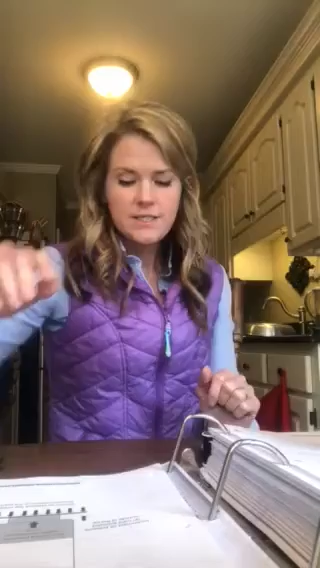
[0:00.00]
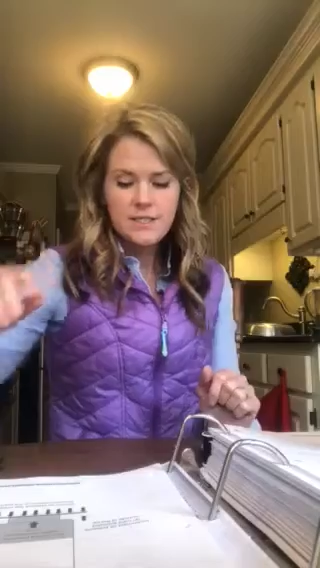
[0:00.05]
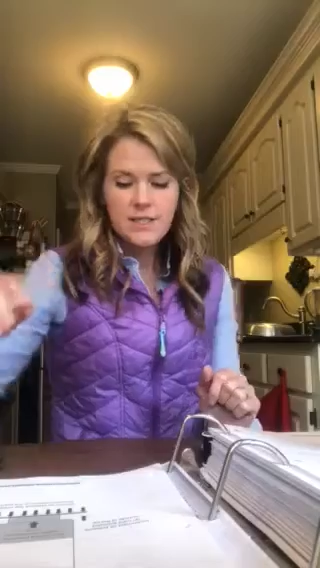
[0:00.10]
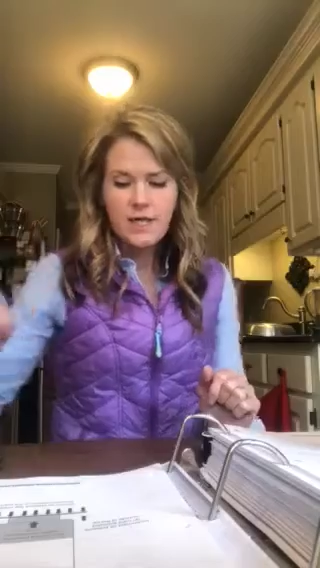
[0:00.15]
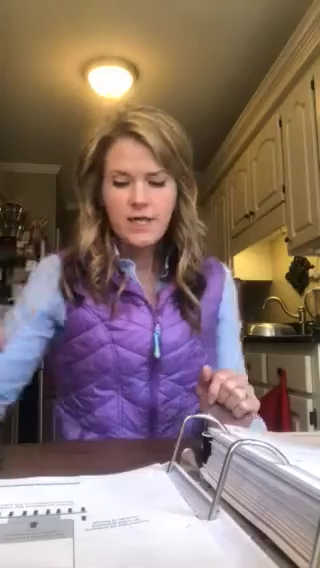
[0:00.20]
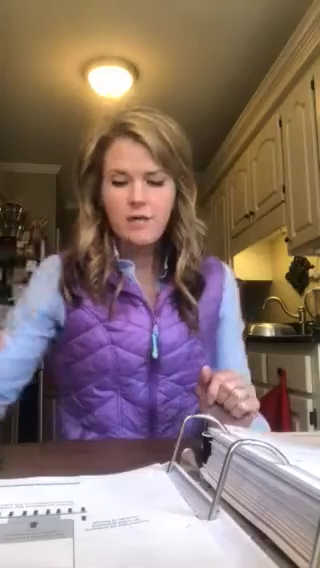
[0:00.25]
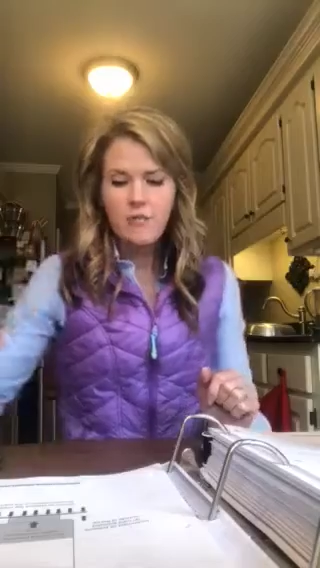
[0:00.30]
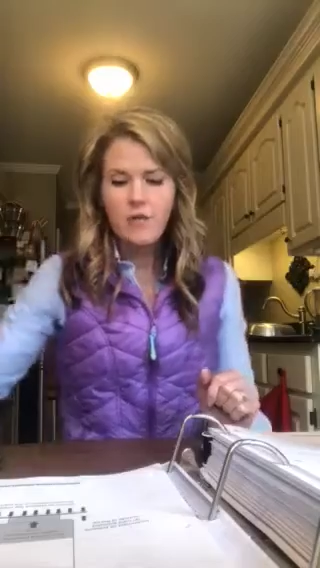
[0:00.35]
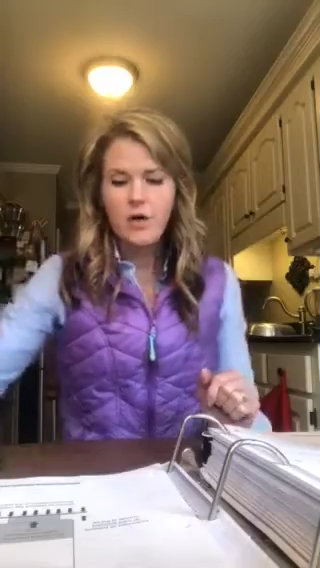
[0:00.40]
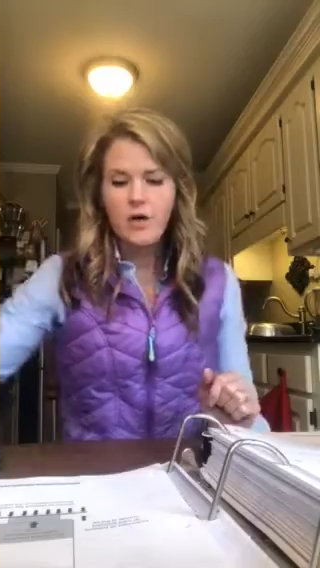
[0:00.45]

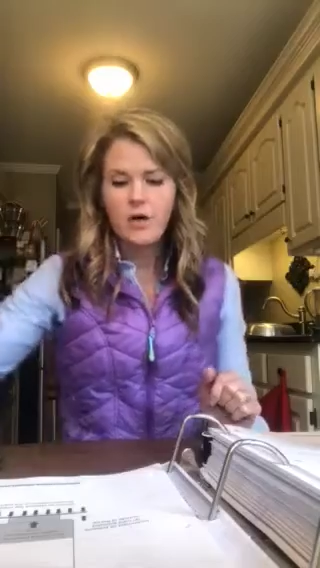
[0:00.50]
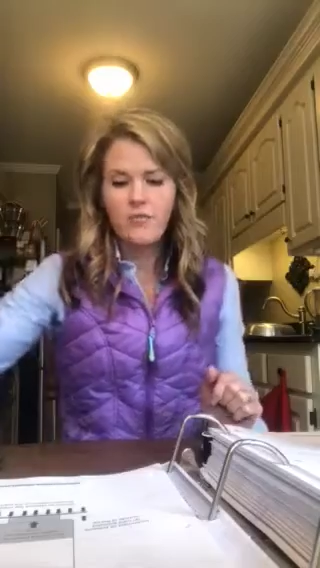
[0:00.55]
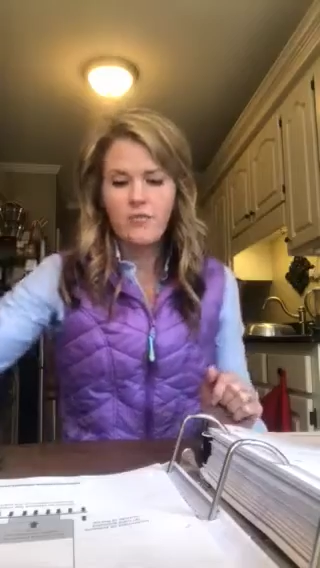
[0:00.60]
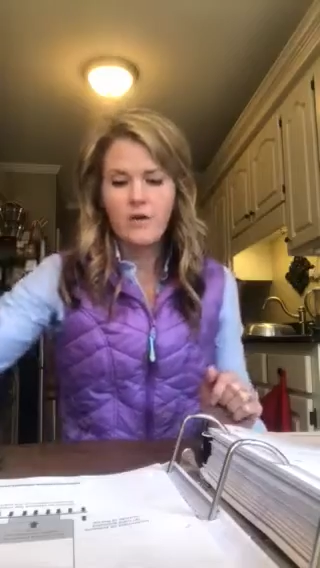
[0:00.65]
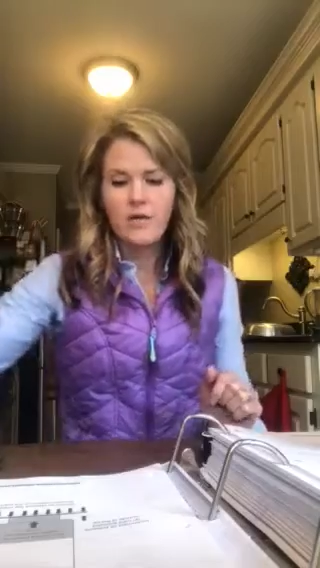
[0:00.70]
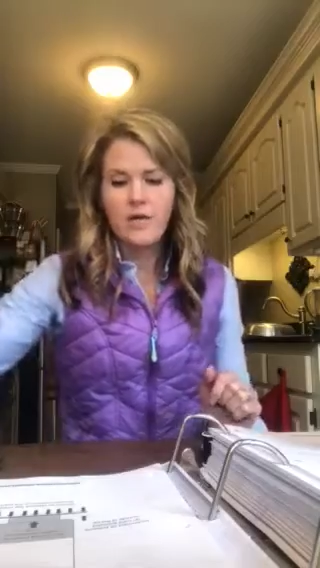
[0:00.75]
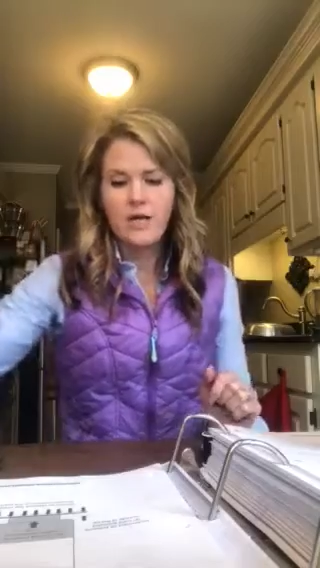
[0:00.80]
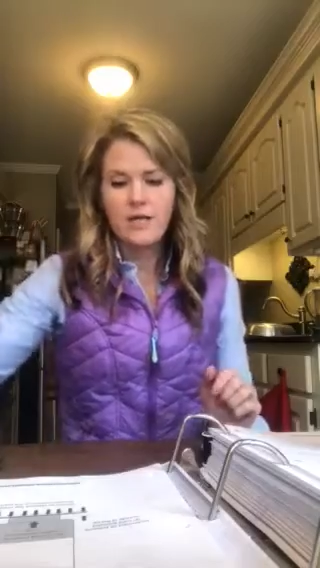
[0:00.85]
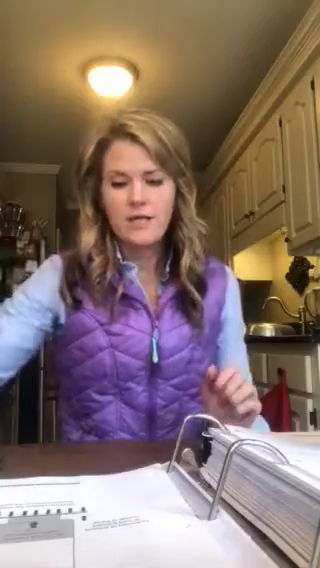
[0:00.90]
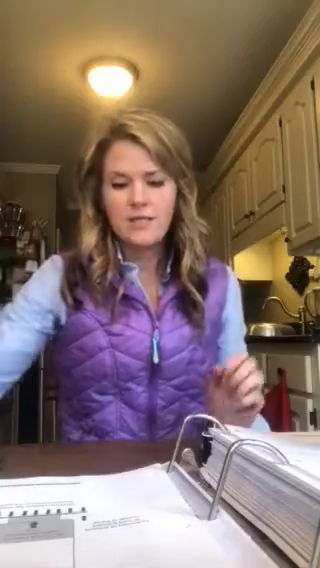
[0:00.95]
second part of
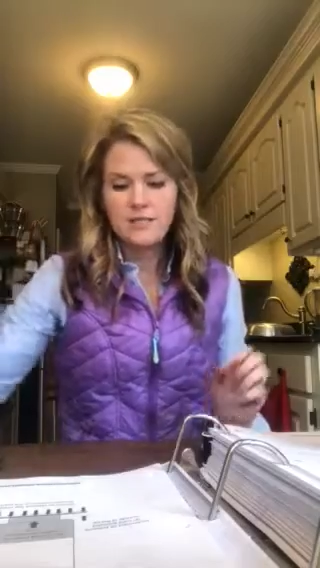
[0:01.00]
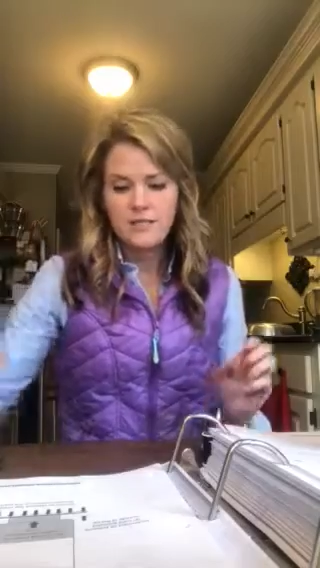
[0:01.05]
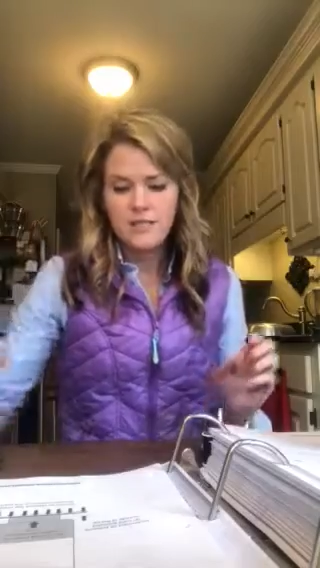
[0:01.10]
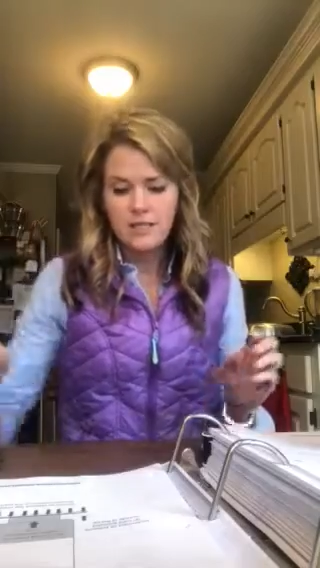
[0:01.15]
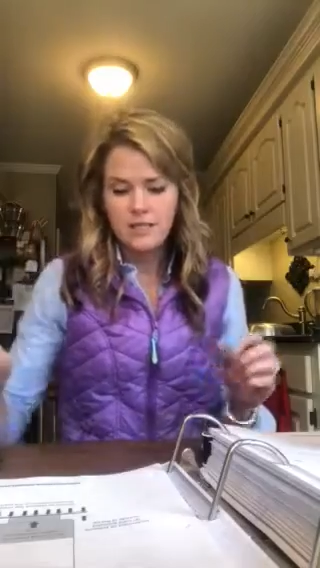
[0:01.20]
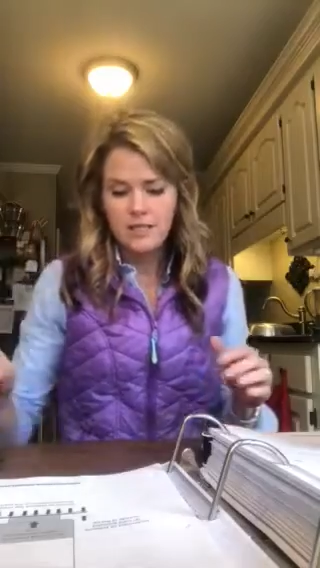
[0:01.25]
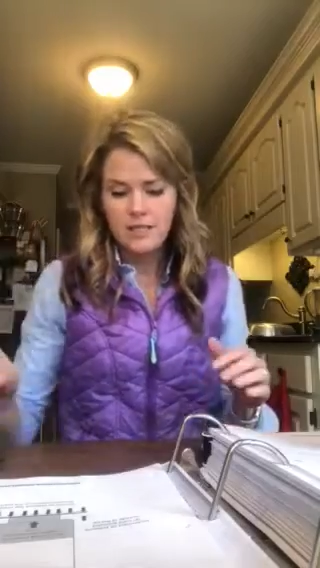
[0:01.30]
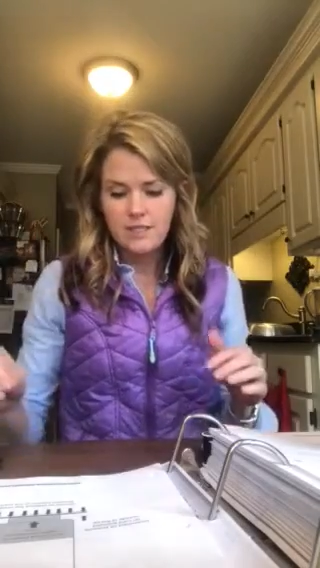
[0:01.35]
week 18